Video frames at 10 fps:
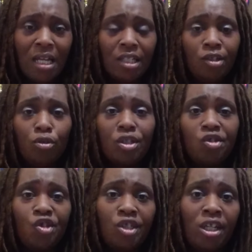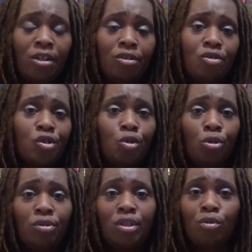You can share your
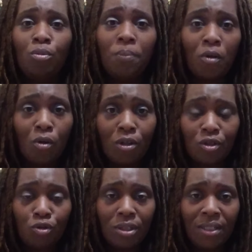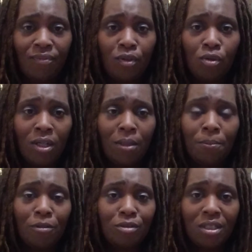story through poetry. If you are a
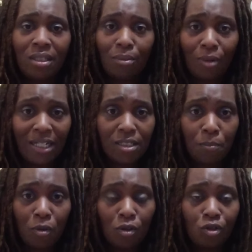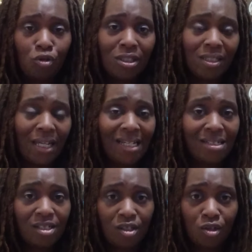person that writes poetry and
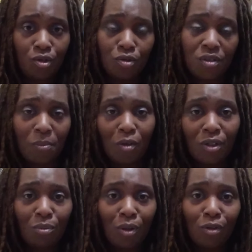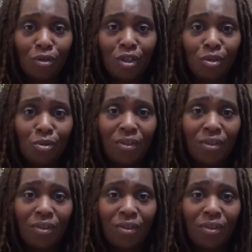likes to do spoken word, you can do